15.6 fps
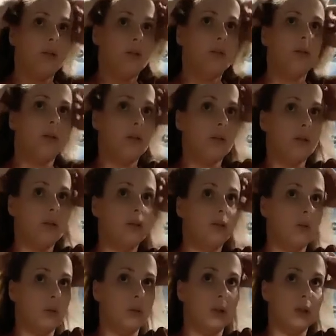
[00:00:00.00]
And it's the
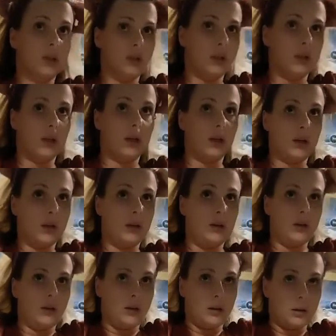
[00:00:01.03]
one that's in like
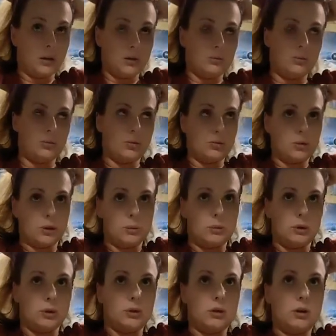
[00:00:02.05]
pretty much
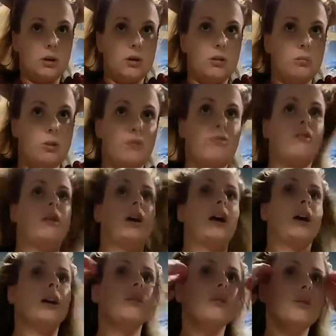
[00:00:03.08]
all but
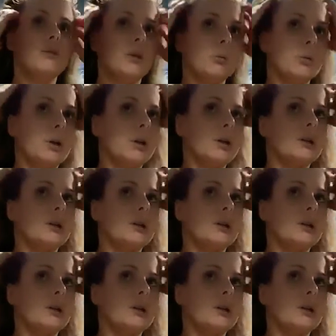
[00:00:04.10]
5 of our products,